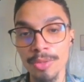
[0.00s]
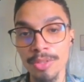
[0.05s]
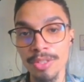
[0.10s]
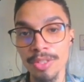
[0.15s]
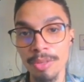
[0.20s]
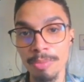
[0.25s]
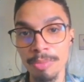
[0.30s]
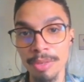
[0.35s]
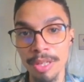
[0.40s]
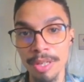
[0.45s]

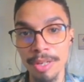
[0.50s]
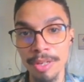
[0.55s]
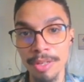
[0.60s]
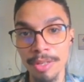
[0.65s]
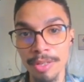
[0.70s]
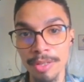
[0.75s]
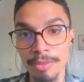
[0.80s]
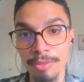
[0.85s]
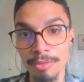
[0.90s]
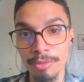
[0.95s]
snippet
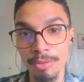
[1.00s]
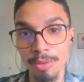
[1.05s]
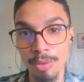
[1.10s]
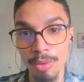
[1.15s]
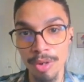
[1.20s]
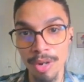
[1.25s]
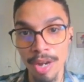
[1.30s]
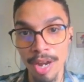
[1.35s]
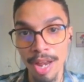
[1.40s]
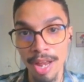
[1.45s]

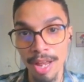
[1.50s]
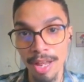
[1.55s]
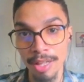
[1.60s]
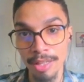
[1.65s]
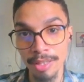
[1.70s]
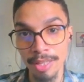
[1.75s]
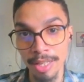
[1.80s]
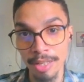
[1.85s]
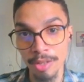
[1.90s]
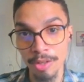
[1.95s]
for
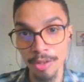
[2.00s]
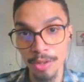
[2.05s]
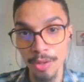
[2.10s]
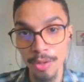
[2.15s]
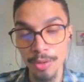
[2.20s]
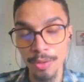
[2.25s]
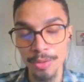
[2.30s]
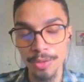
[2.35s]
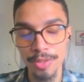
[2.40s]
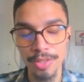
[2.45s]
later
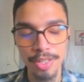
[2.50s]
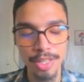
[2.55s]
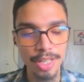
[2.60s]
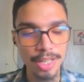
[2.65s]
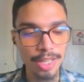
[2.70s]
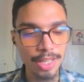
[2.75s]
use.